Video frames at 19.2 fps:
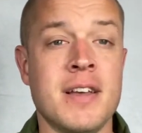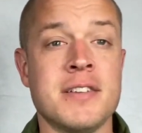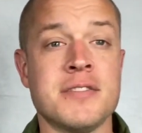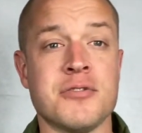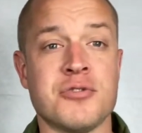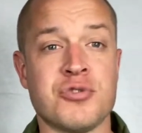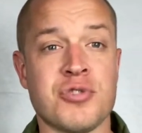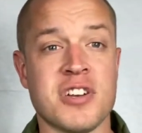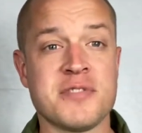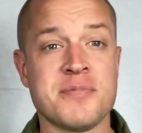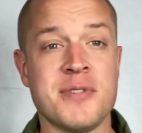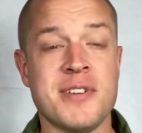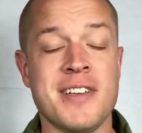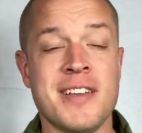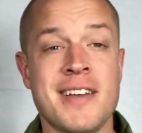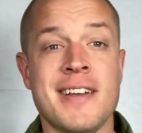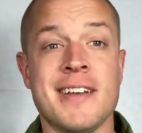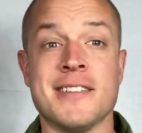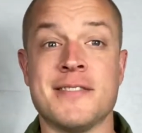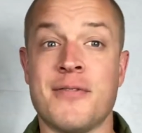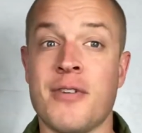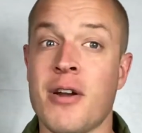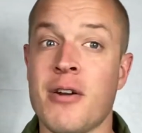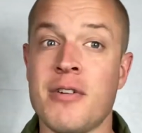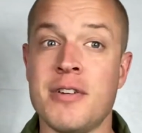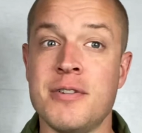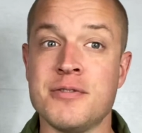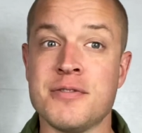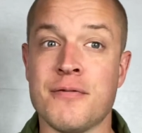So trust me, it's
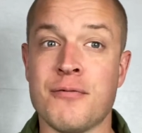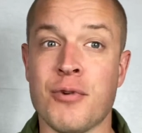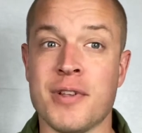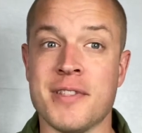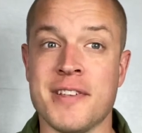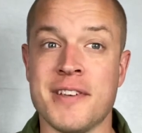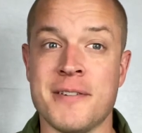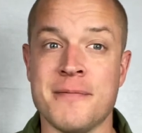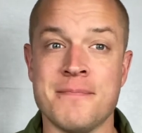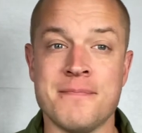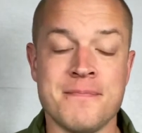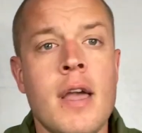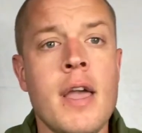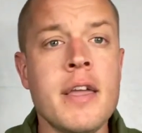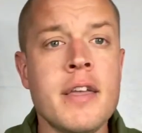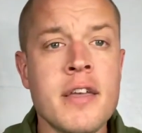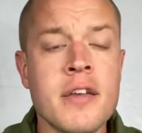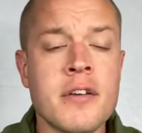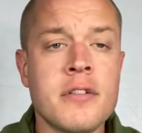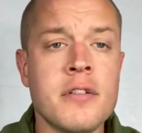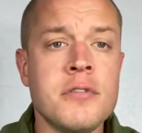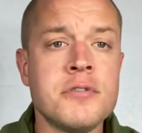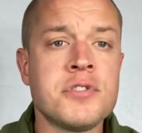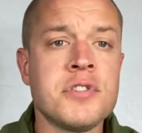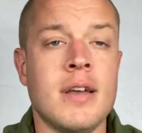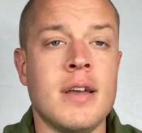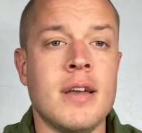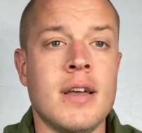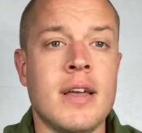very user friendly. In
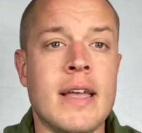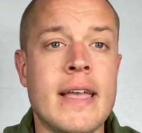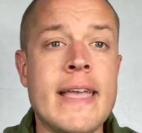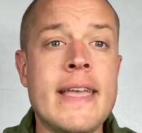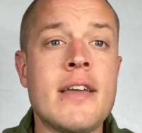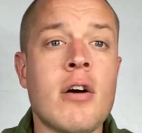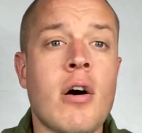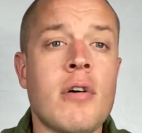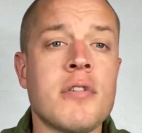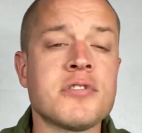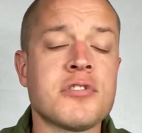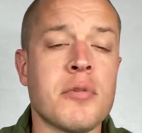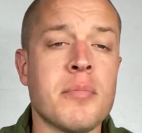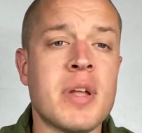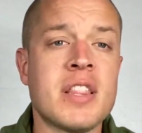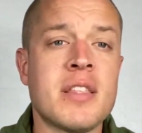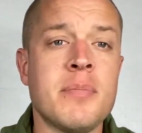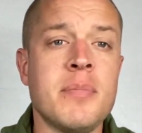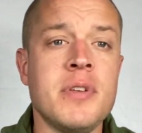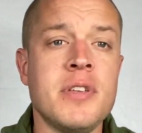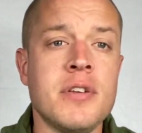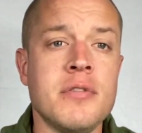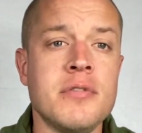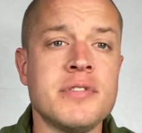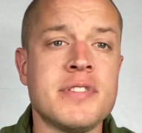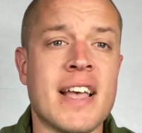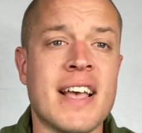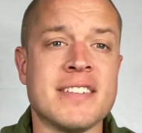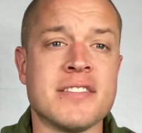conclusion, e-collars are meant to be
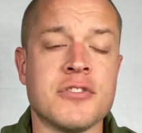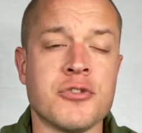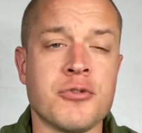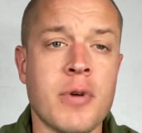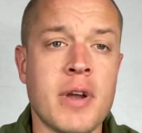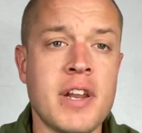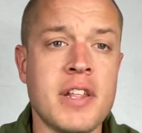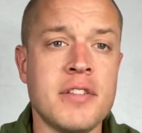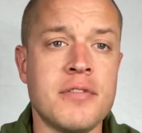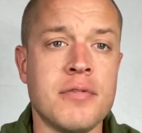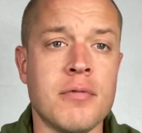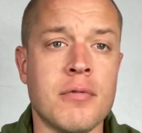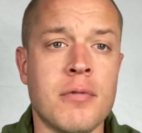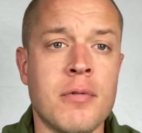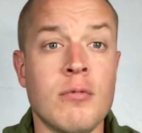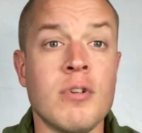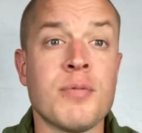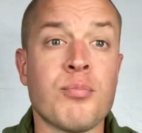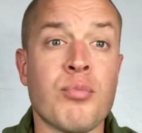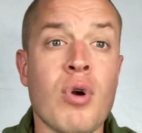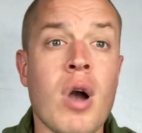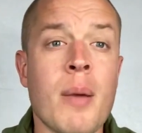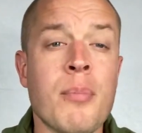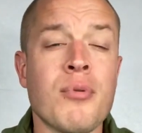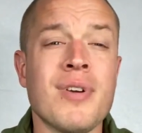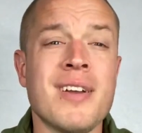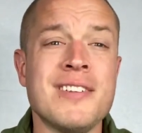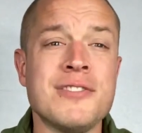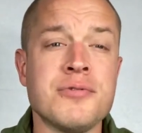used as a training tool with
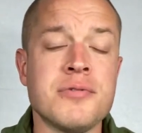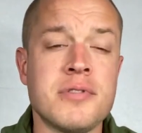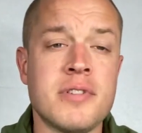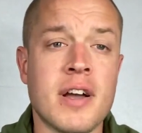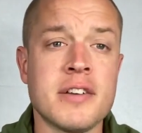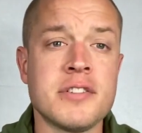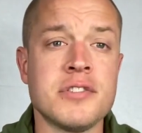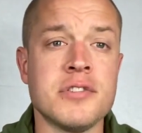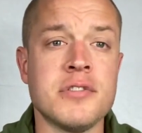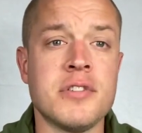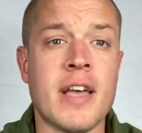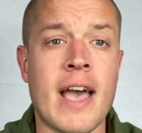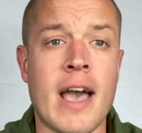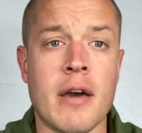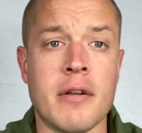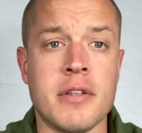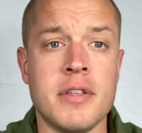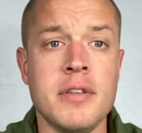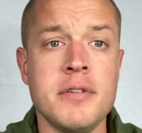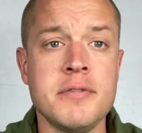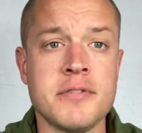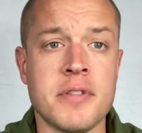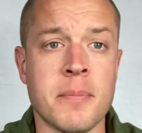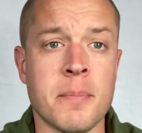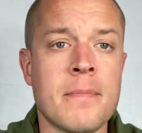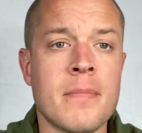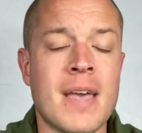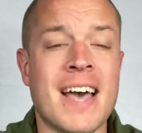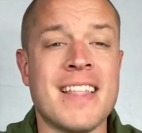proper introduction to how to use them.
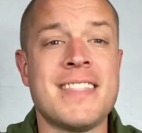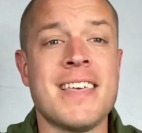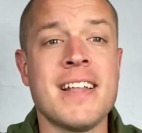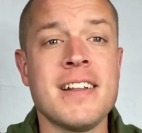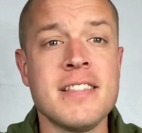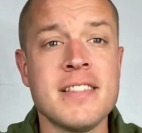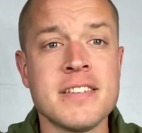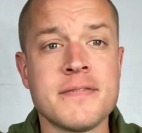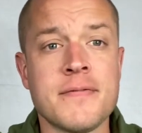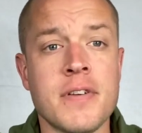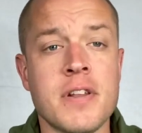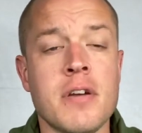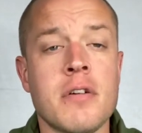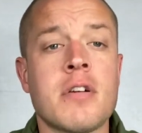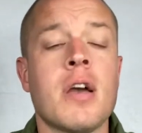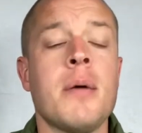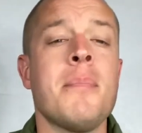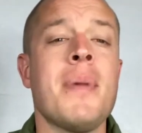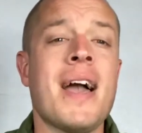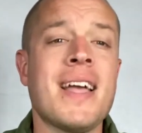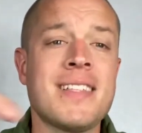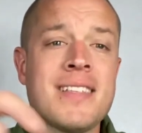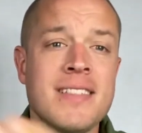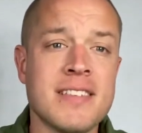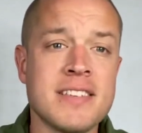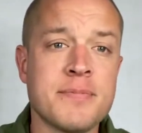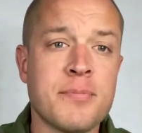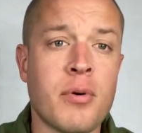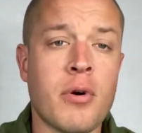At the end of this video, come back to
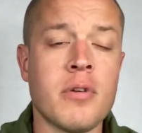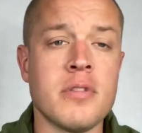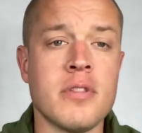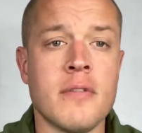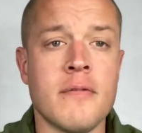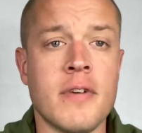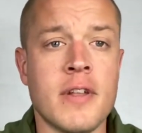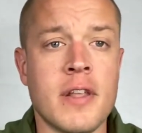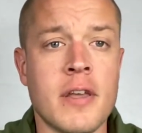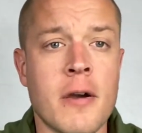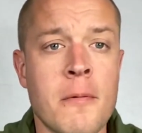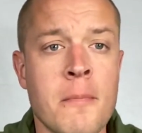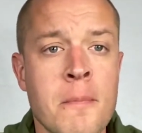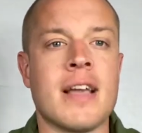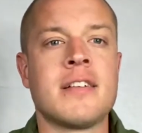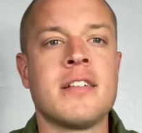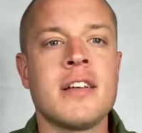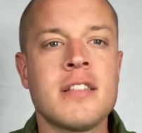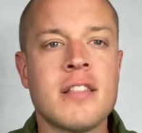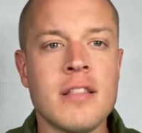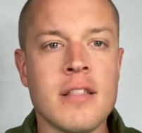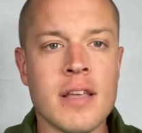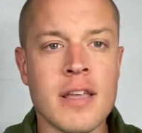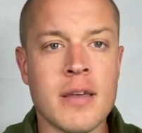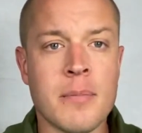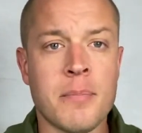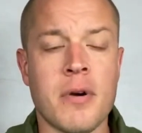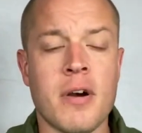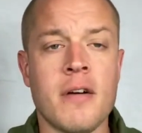this part in the video and click the link
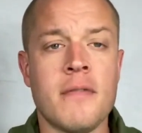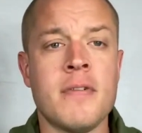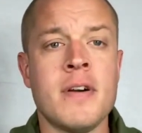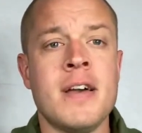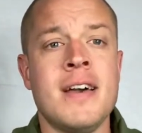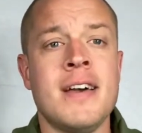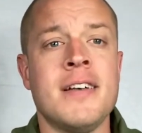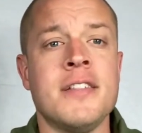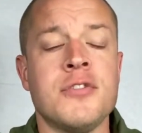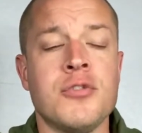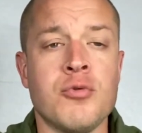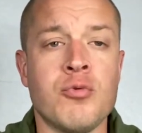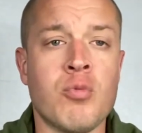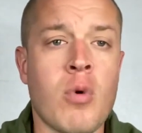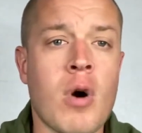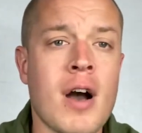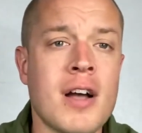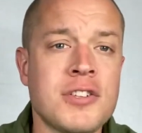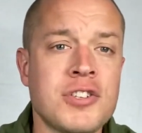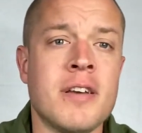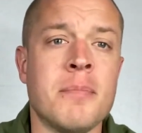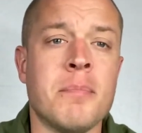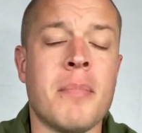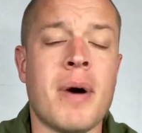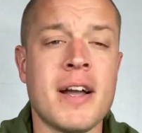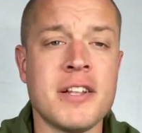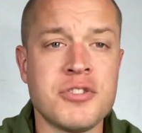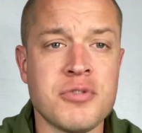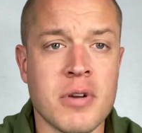above to watch
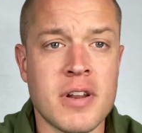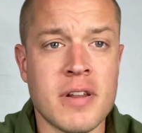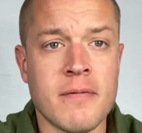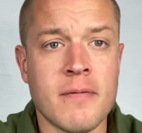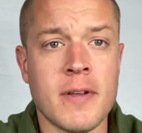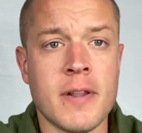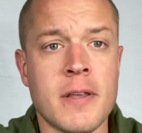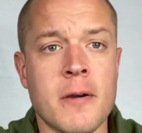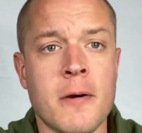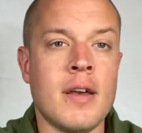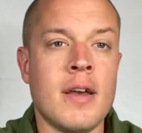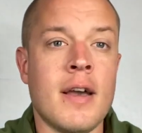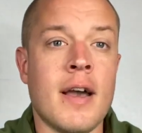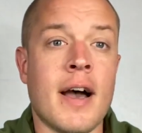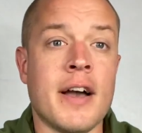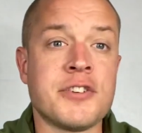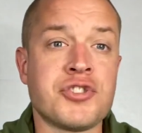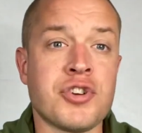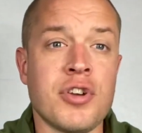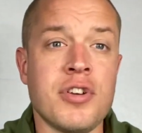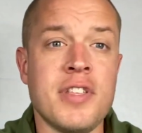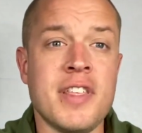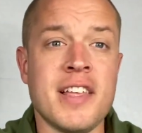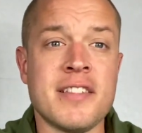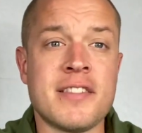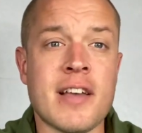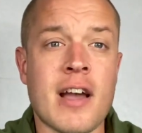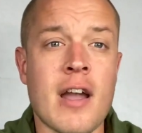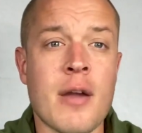my training video. I show you the
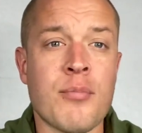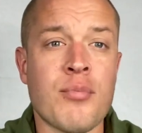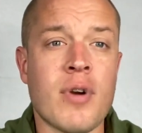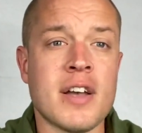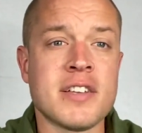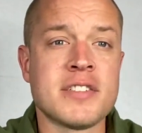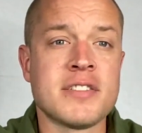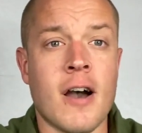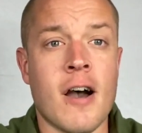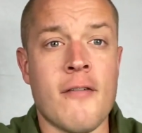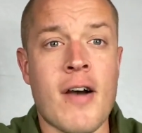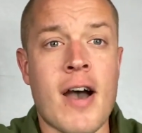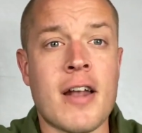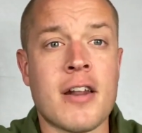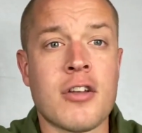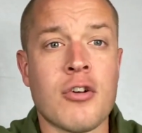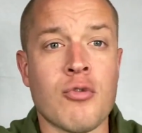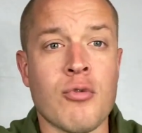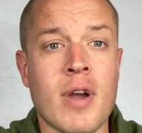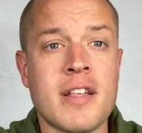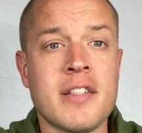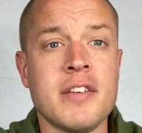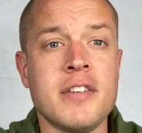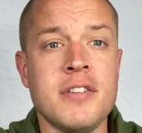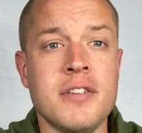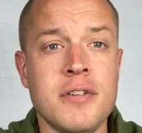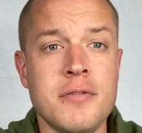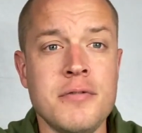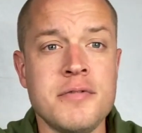entire process of how to correctly
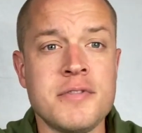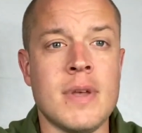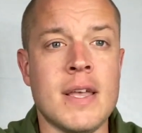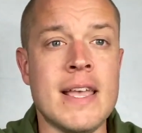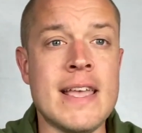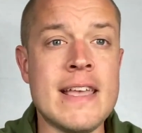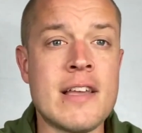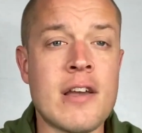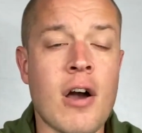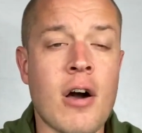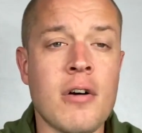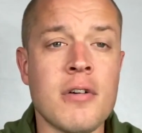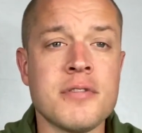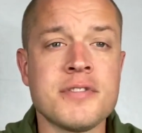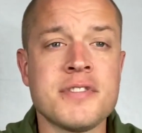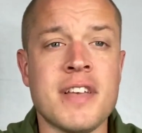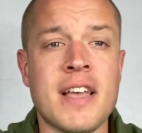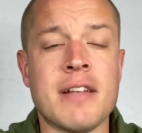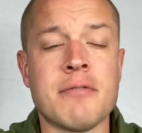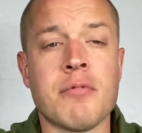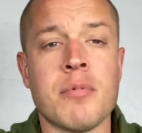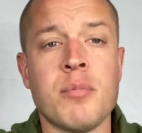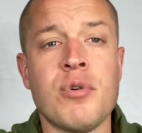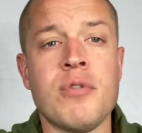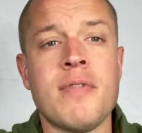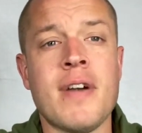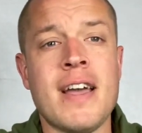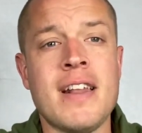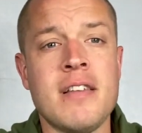use e-collars and
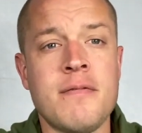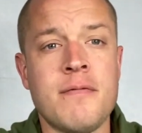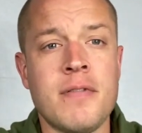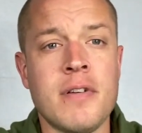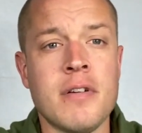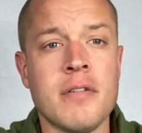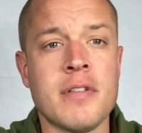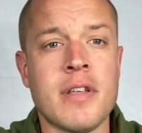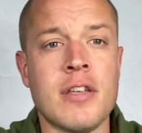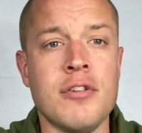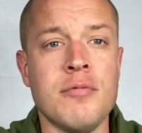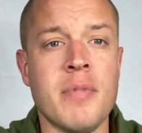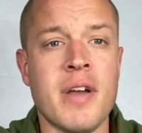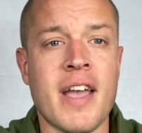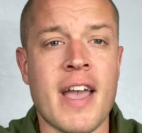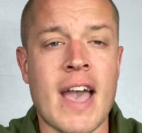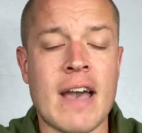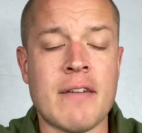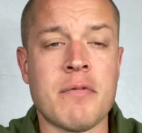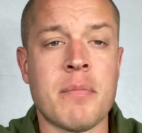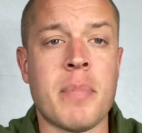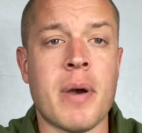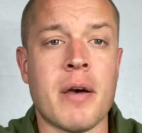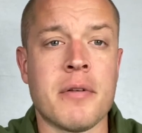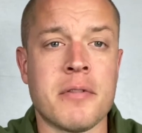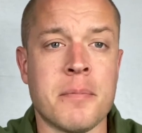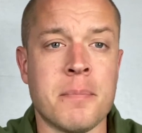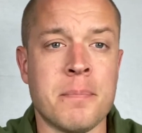remove any fear that you may have about them.